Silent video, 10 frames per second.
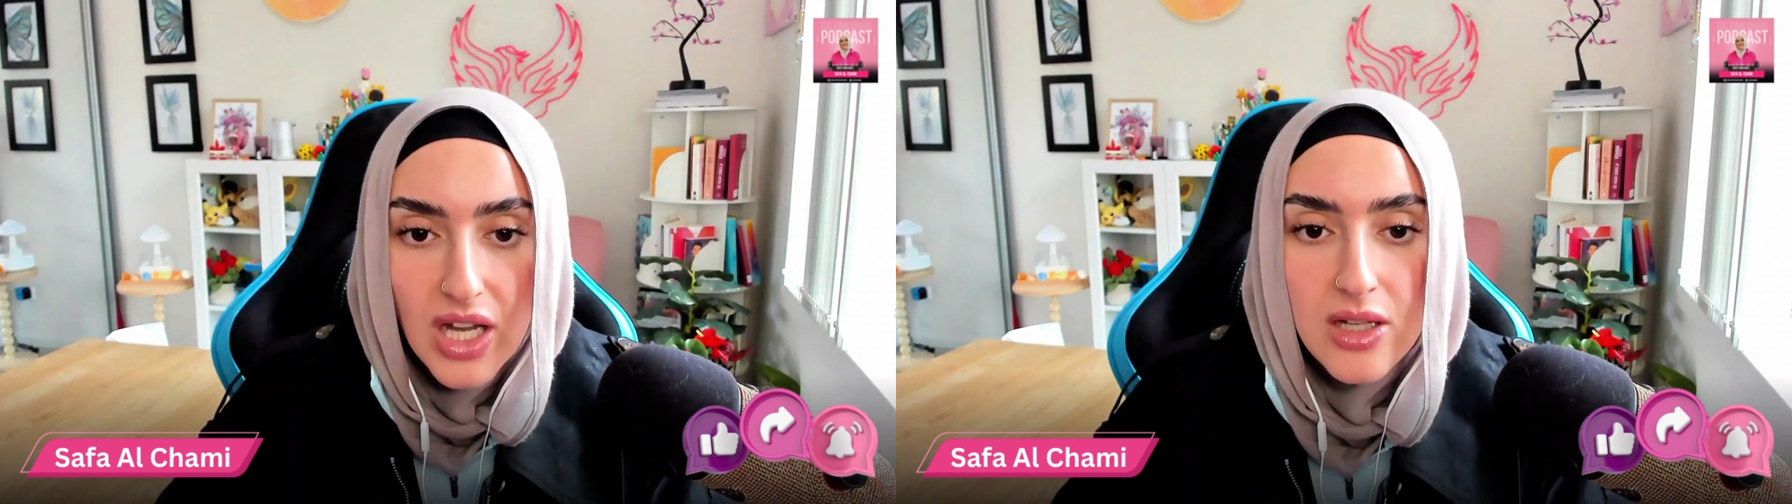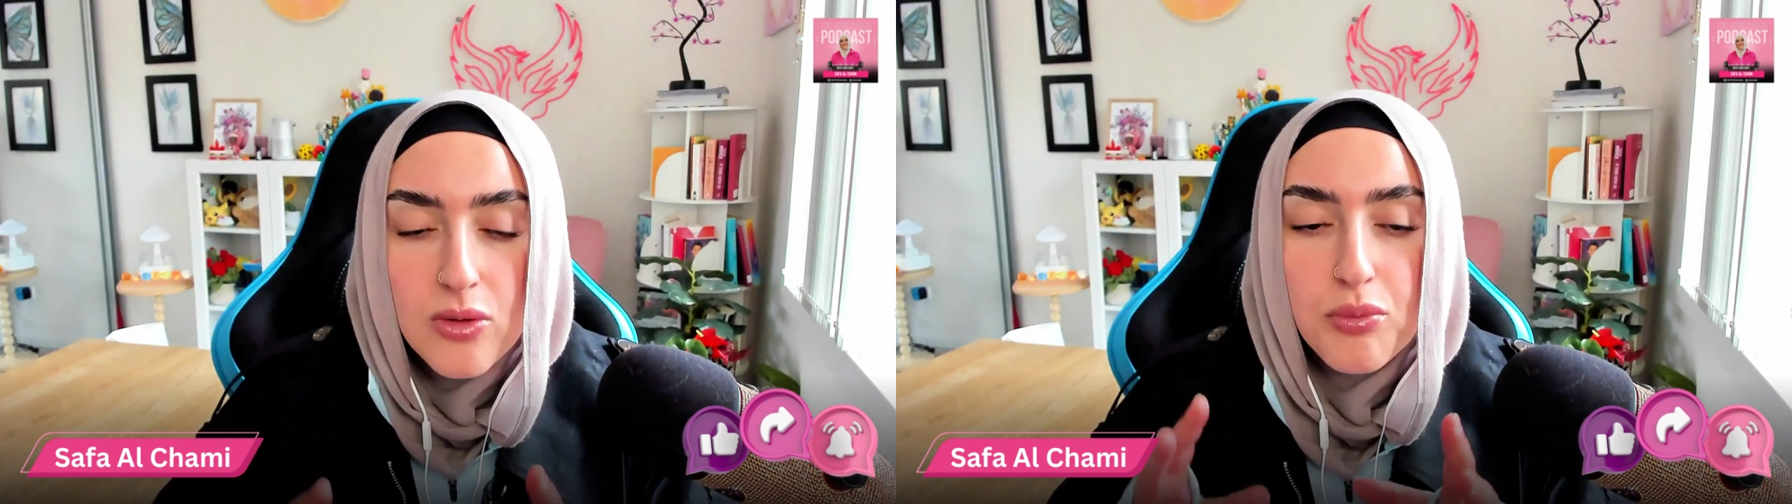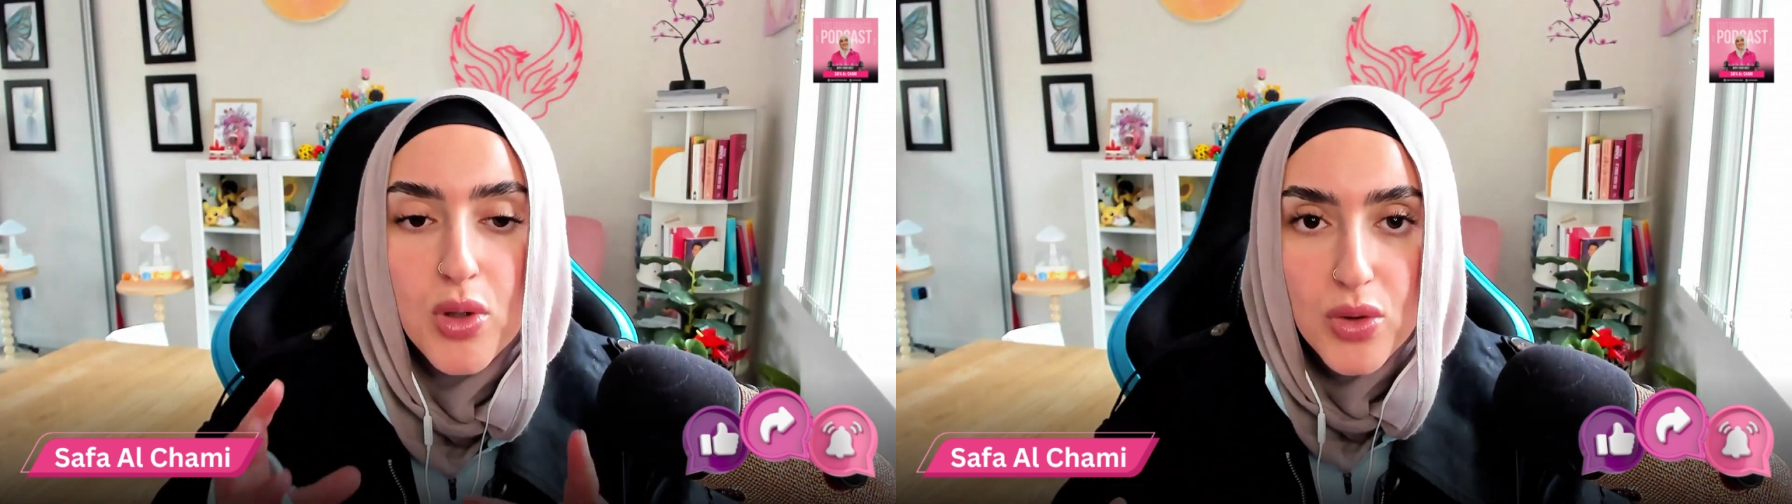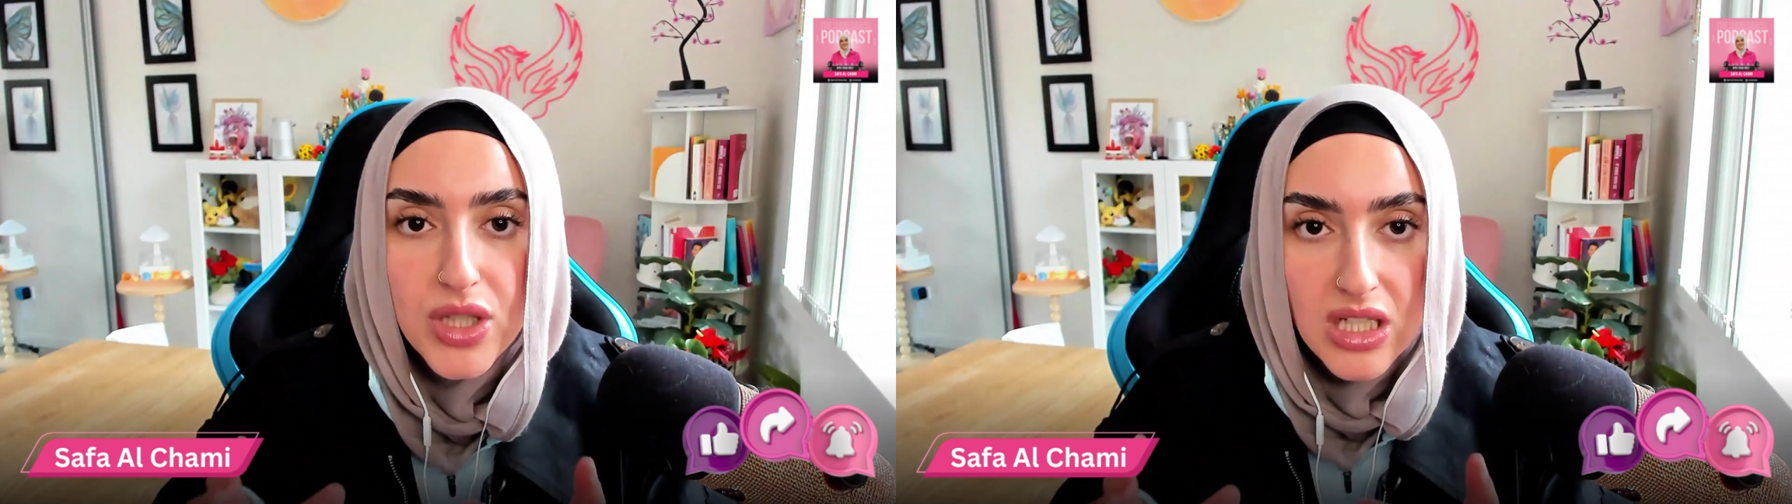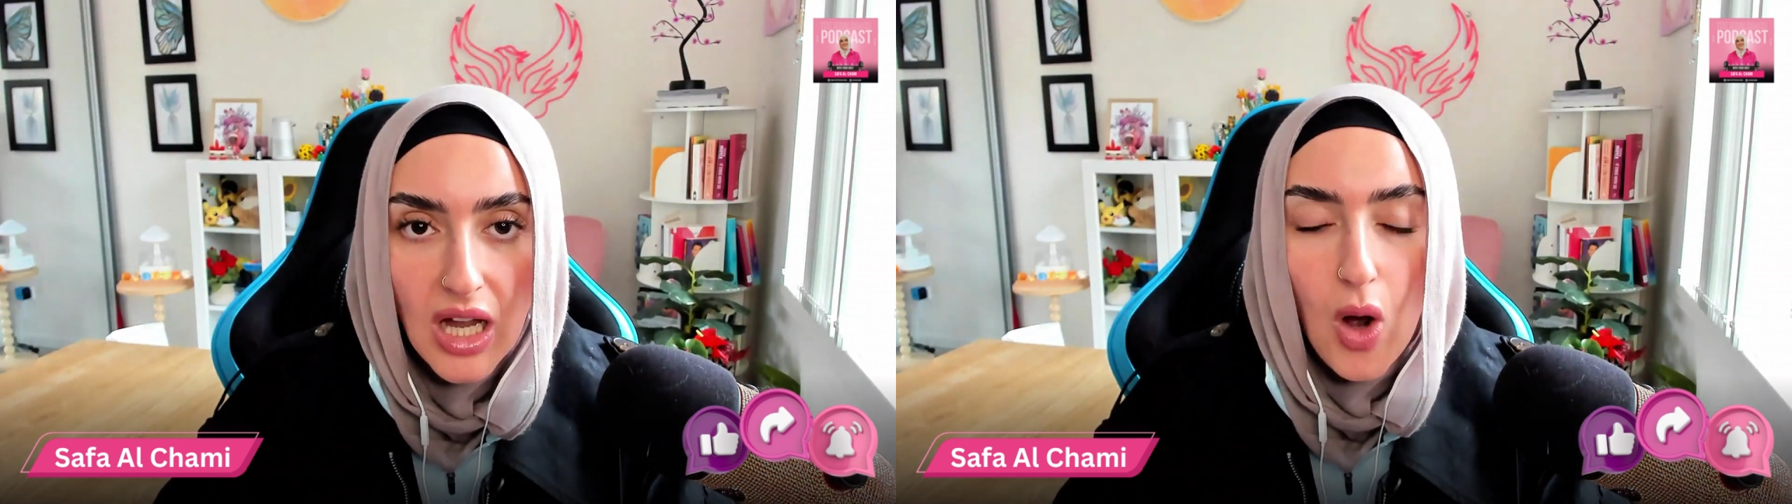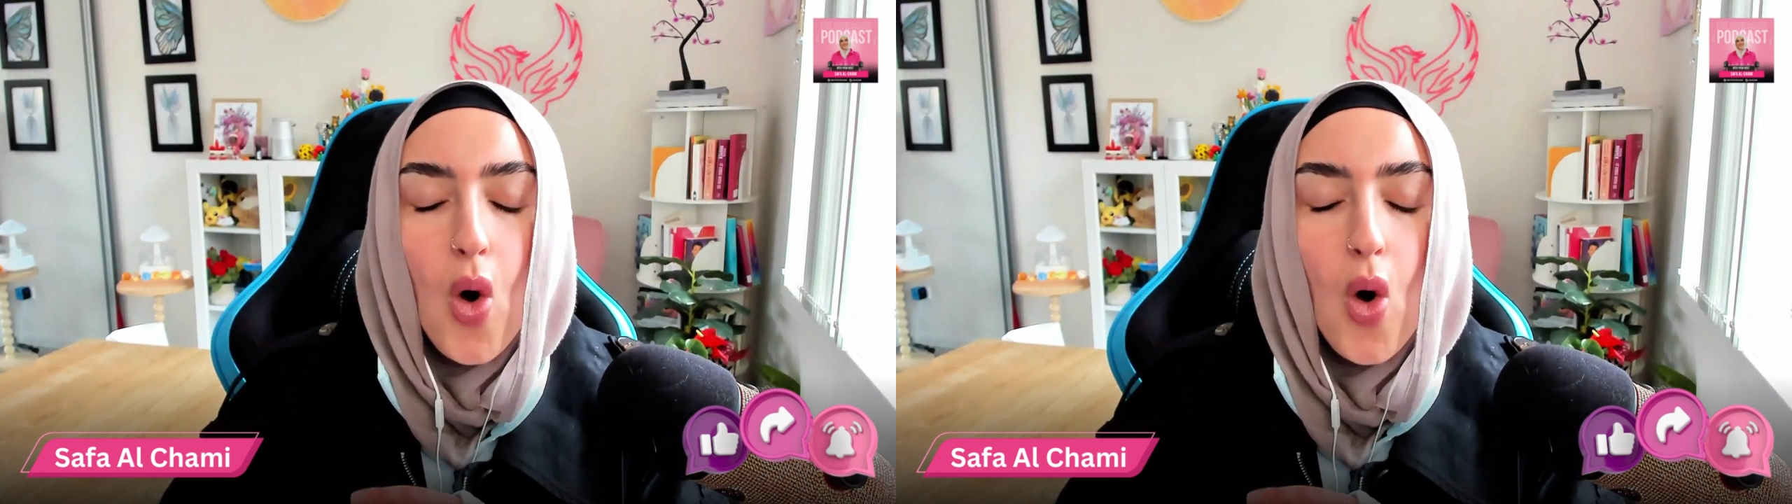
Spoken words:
in building